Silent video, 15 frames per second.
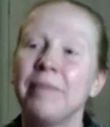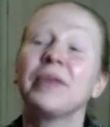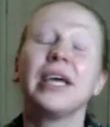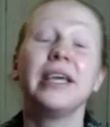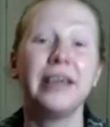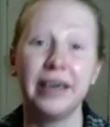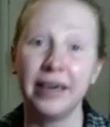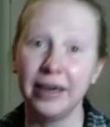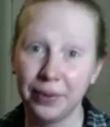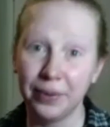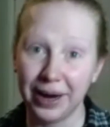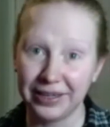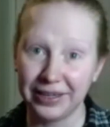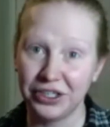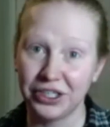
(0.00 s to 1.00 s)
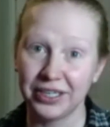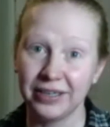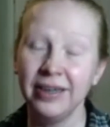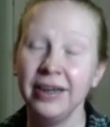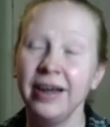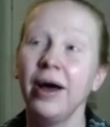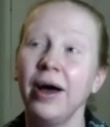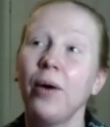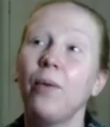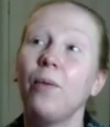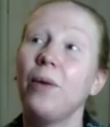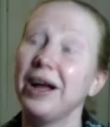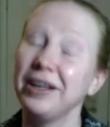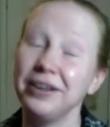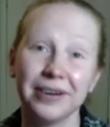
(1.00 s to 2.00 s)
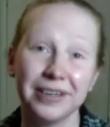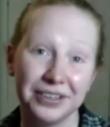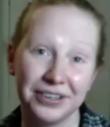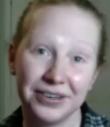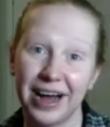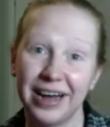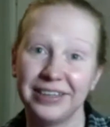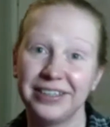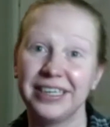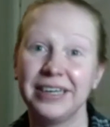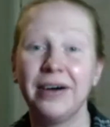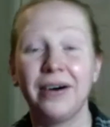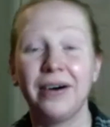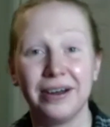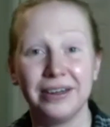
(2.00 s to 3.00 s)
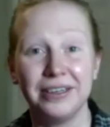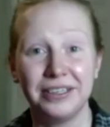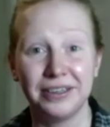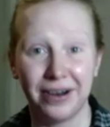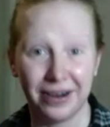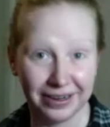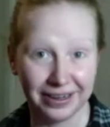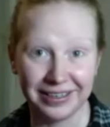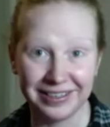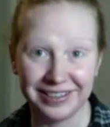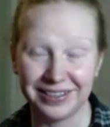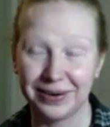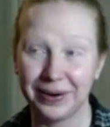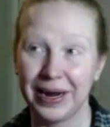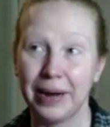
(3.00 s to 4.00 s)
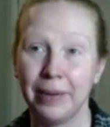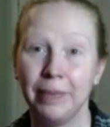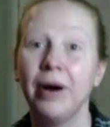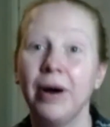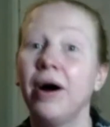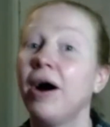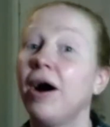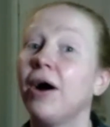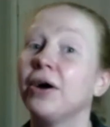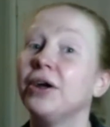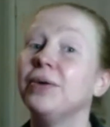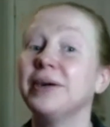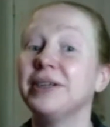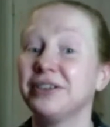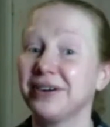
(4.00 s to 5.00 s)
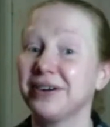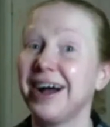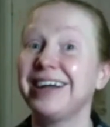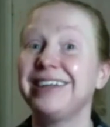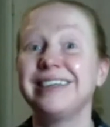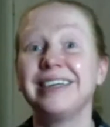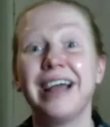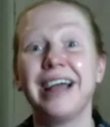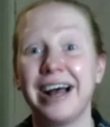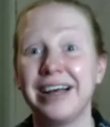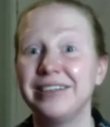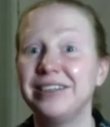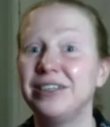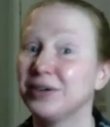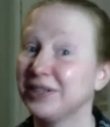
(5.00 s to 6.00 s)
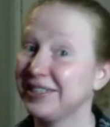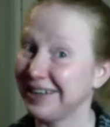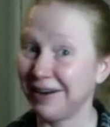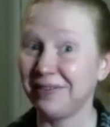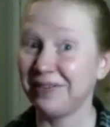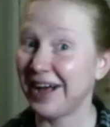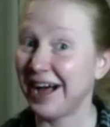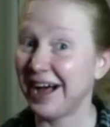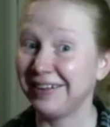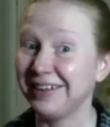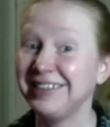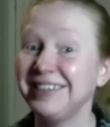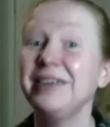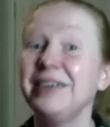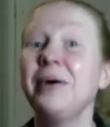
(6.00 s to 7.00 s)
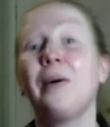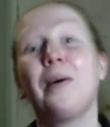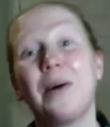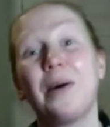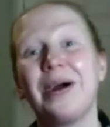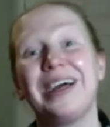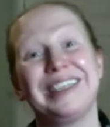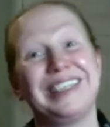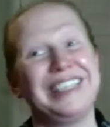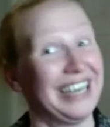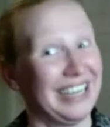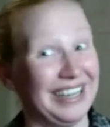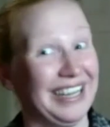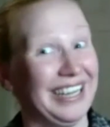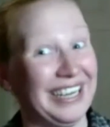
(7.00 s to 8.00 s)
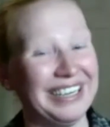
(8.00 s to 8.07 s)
Key question. When you're interacting on dog Instagram, are you interacting as yourself, Alison, or as Dudley?